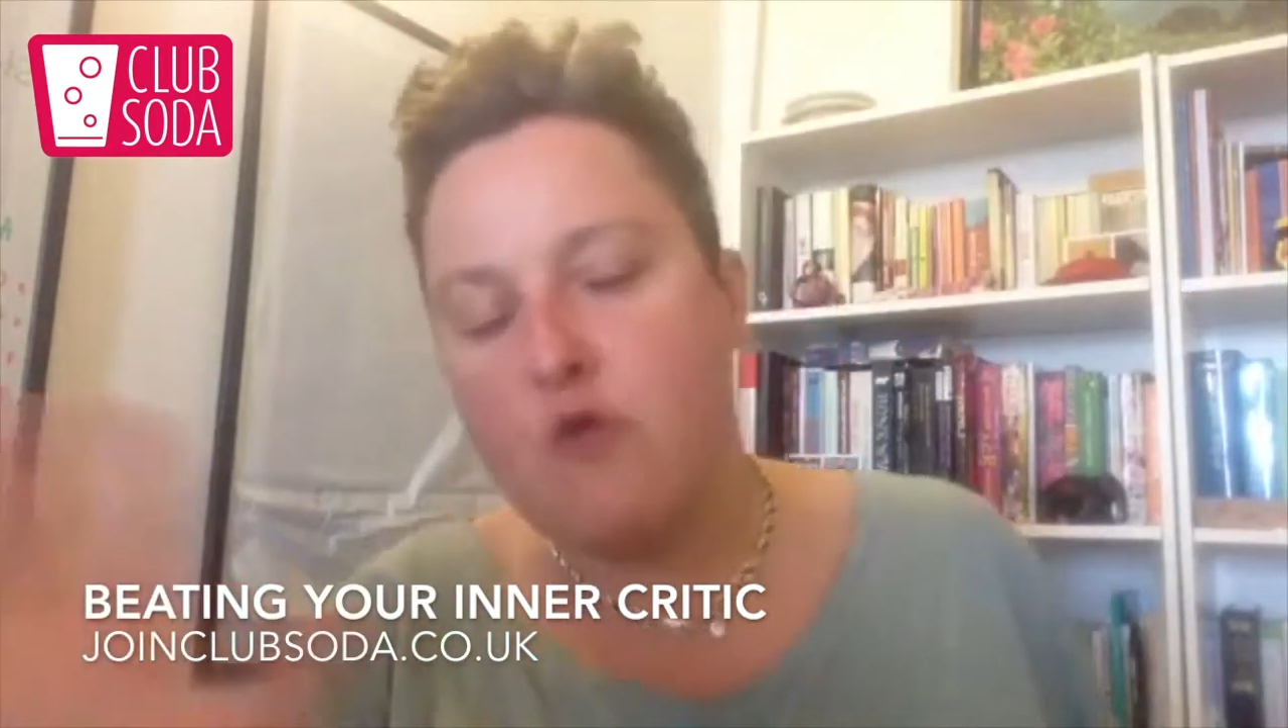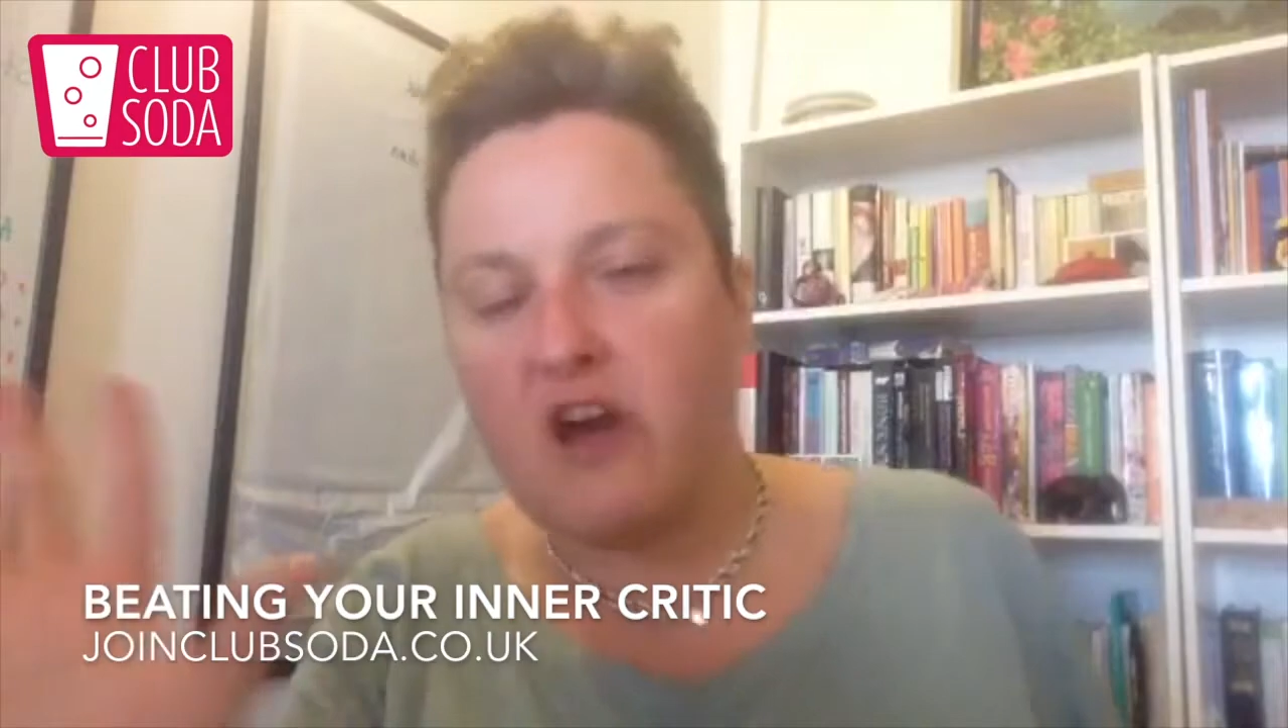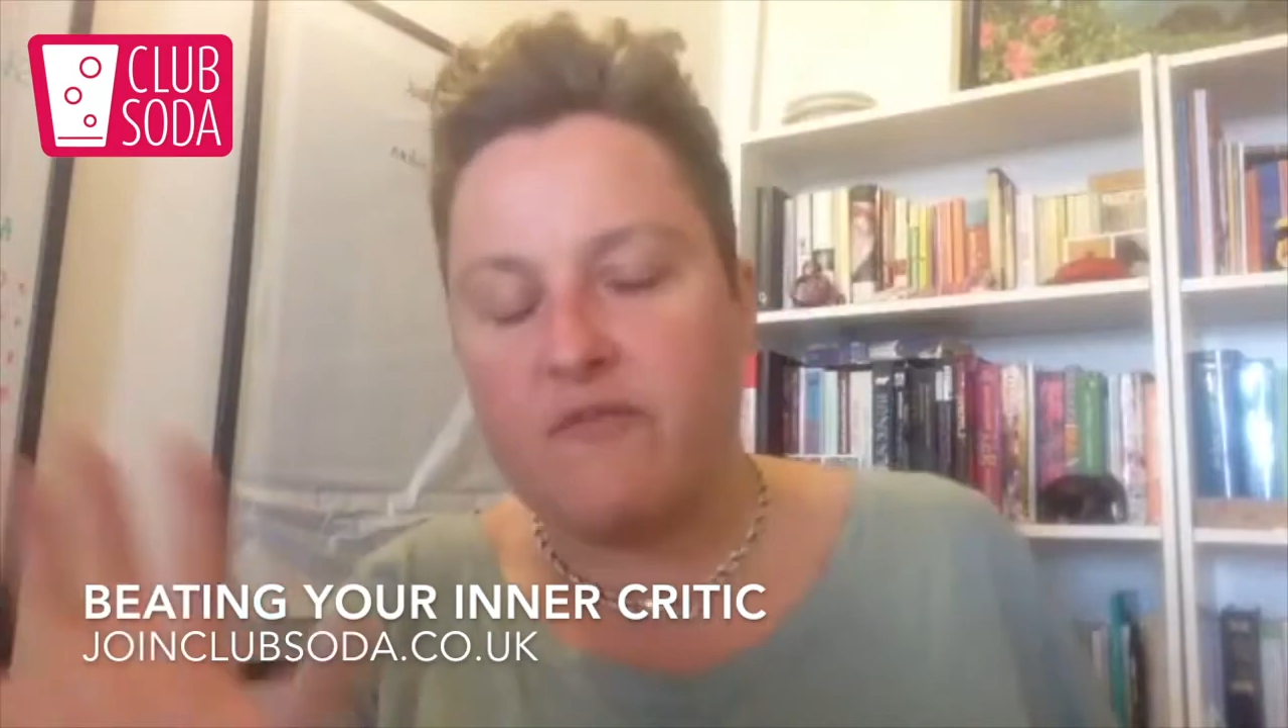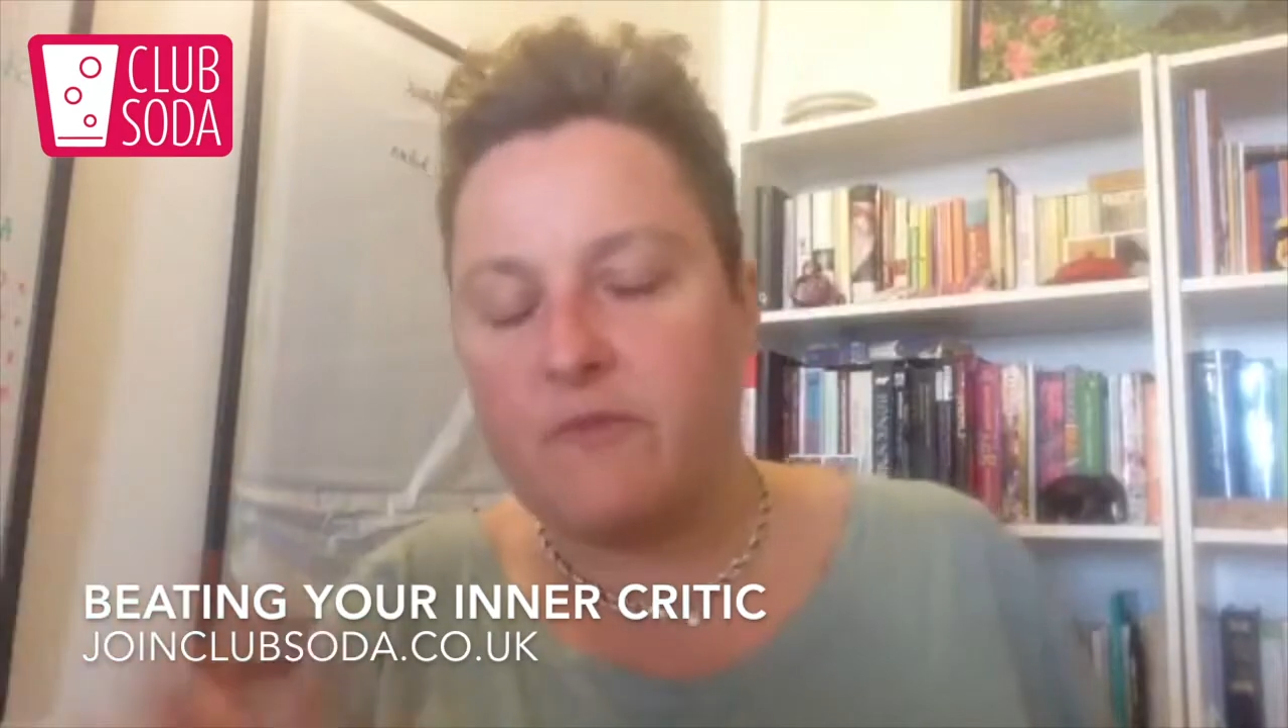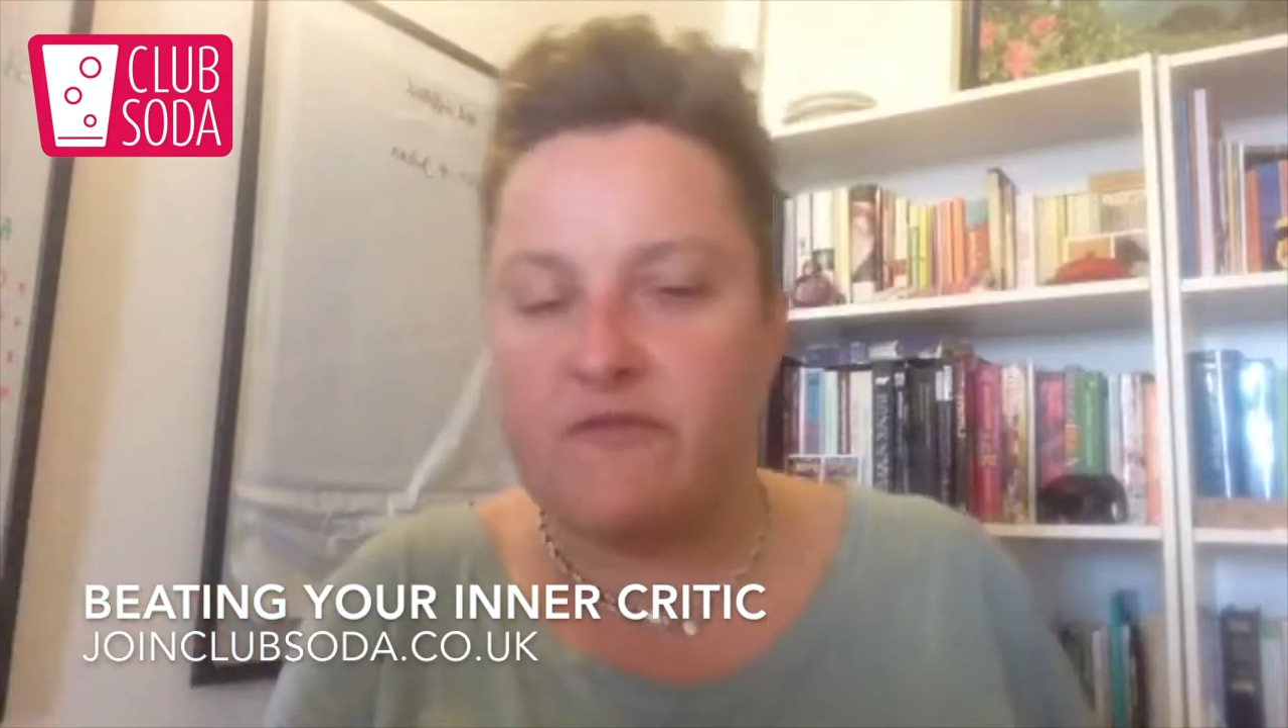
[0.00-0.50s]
government